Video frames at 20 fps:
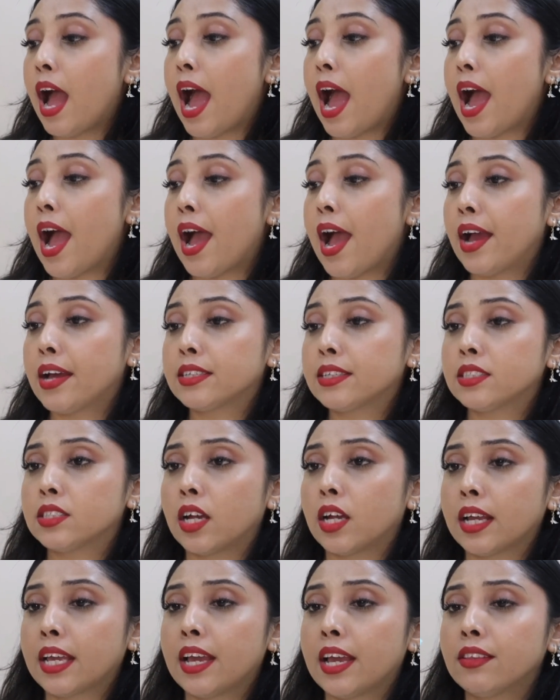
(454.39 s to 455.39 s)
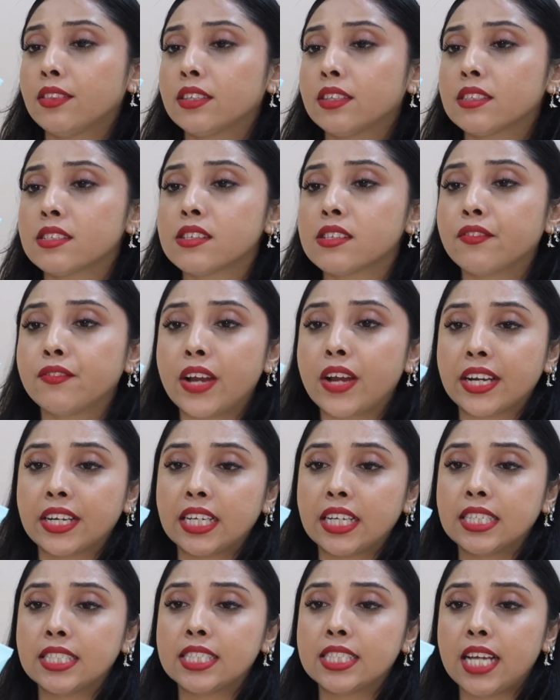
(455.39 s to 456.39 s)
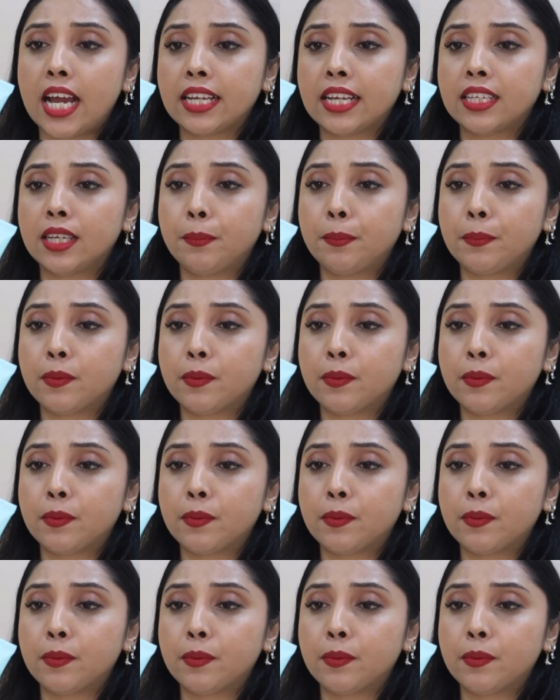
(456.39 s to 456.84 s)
and again this is a very tiny